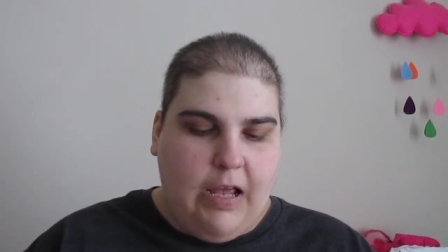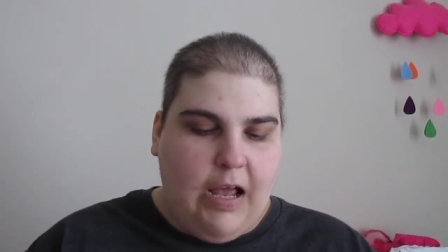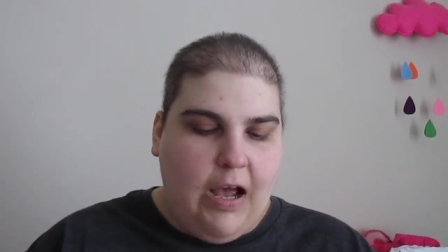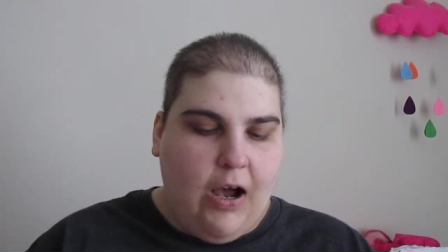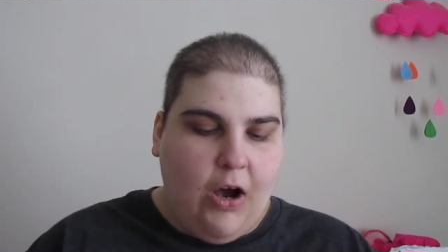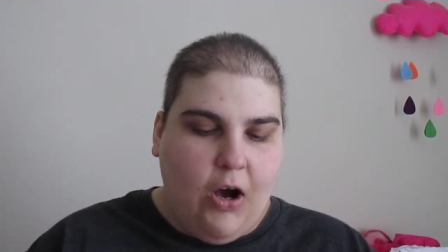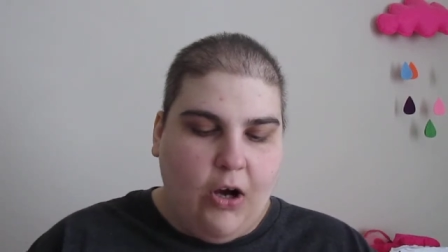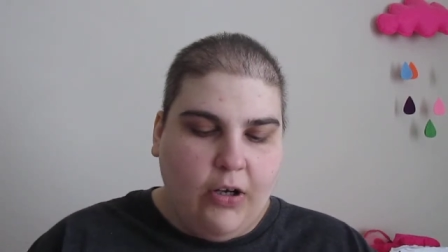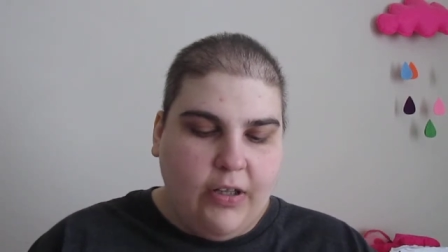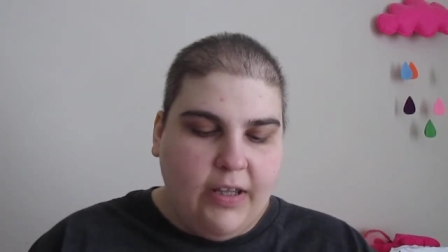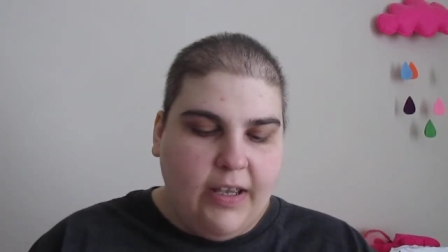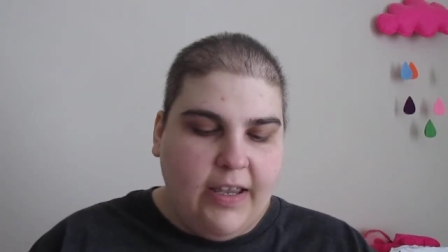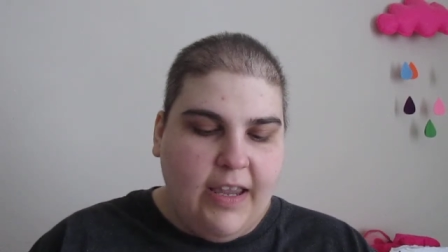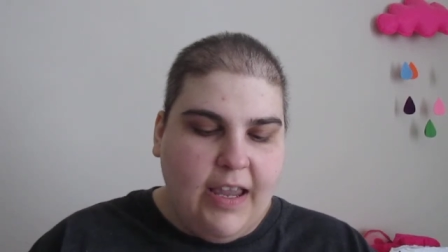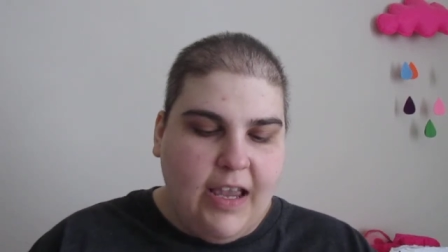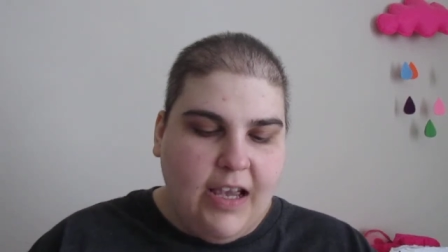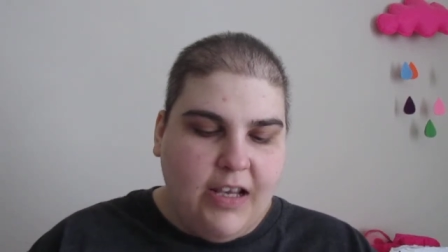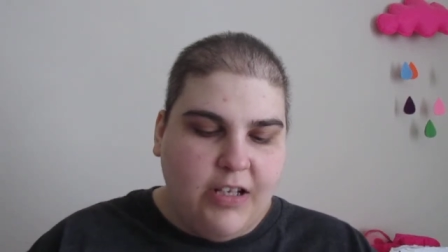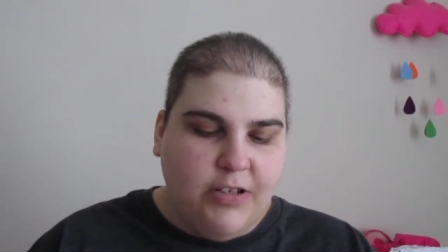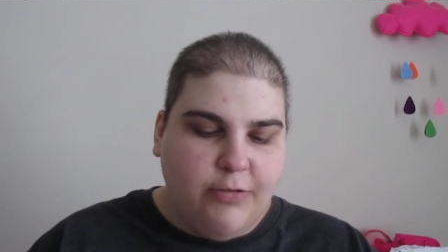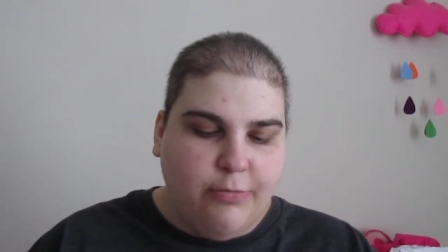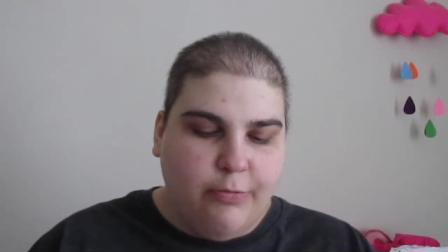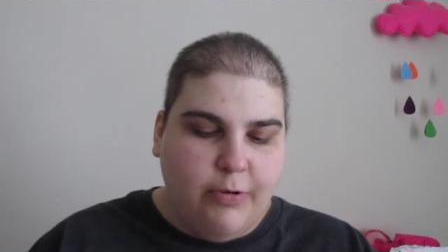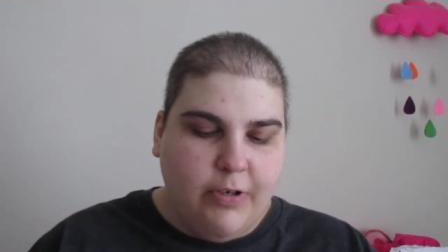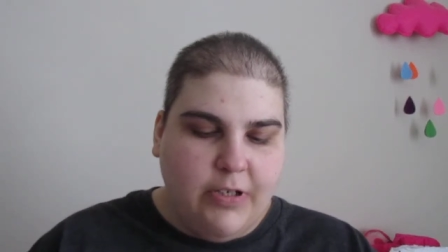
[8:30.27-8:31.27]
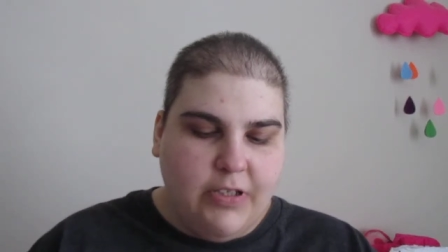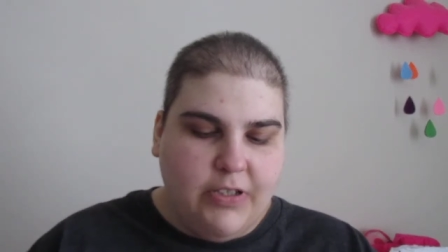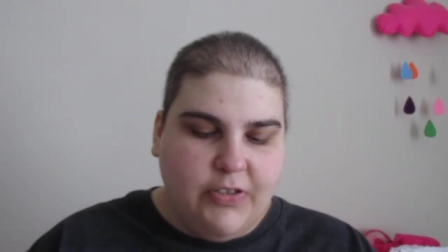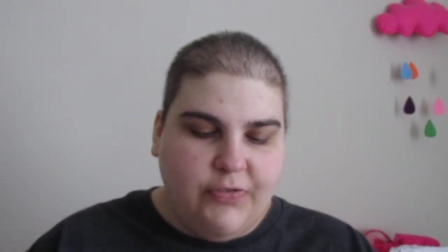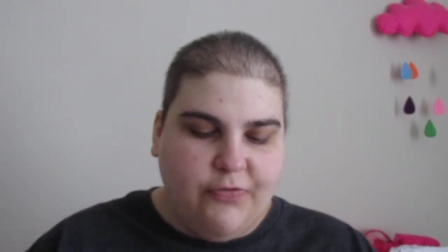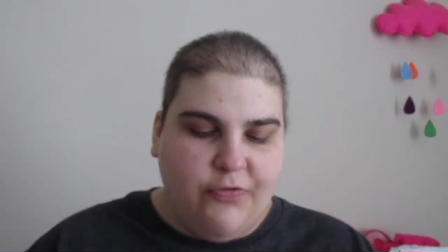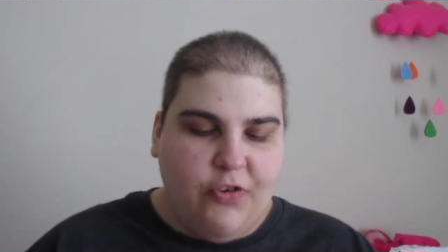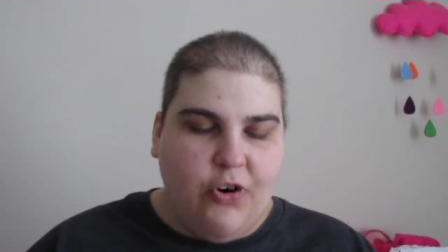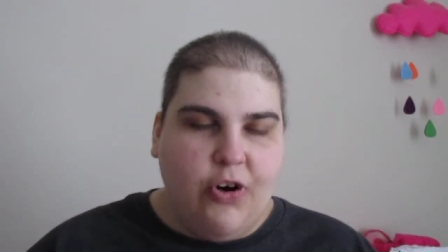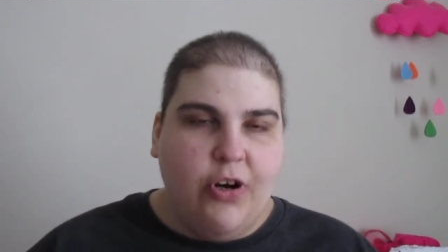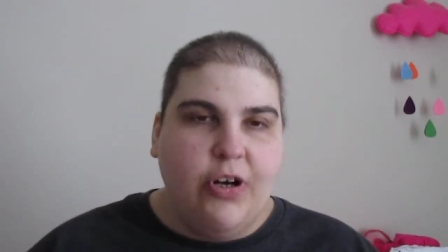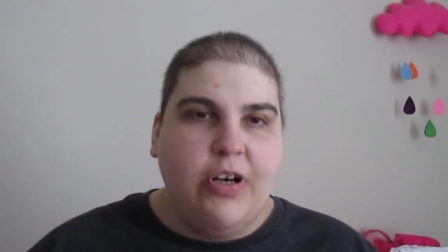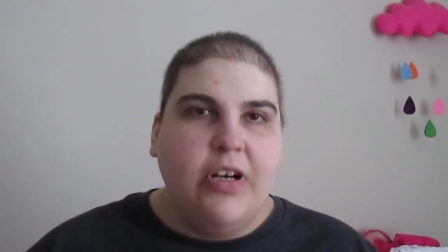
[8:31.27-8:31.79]
all I asked was
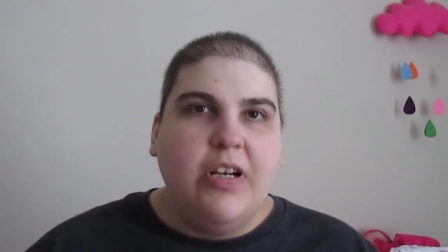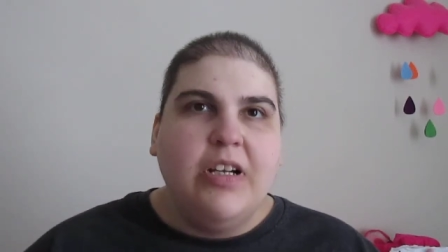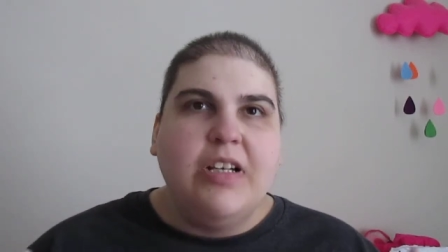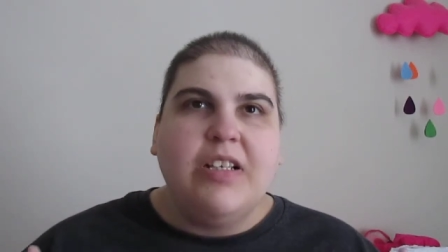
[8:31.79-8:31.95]
for